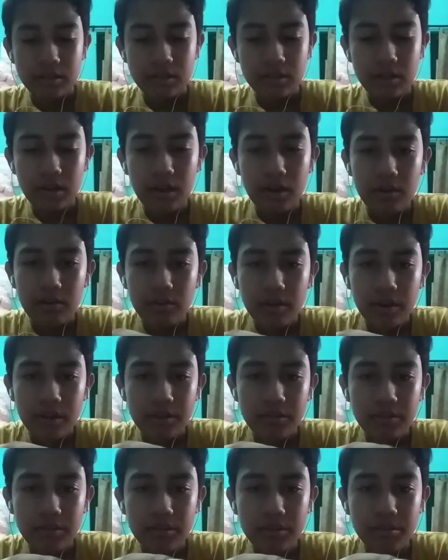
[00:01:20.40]
Now I
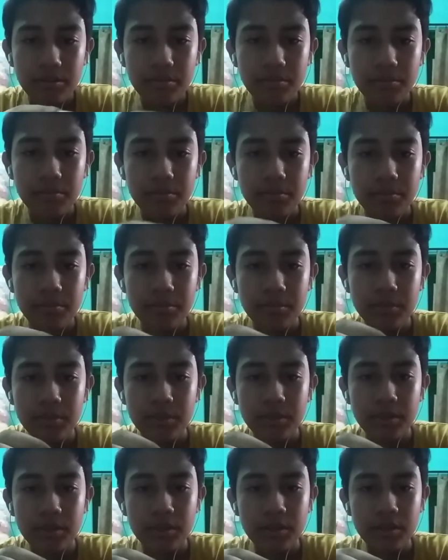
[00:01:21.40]
will
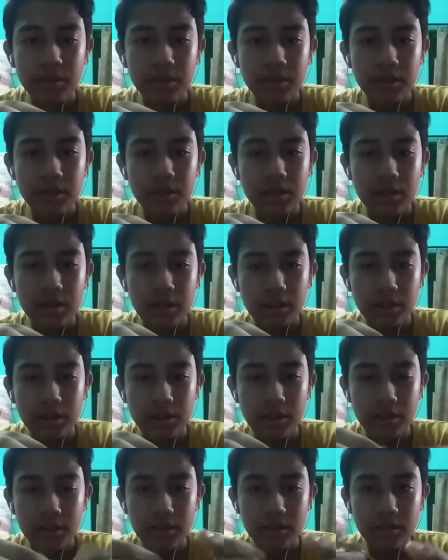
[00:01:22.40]
cut
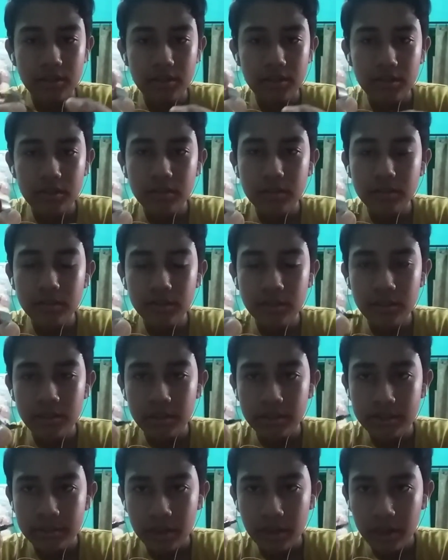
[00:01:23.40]

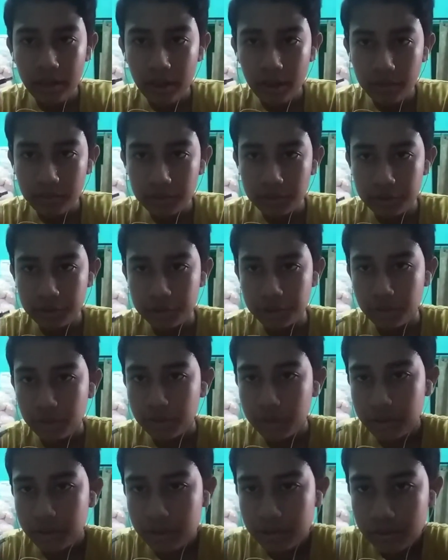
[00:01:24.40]
this and I will show
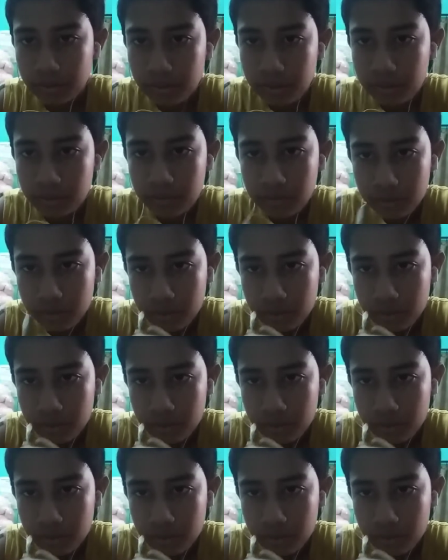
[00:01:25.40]
it to you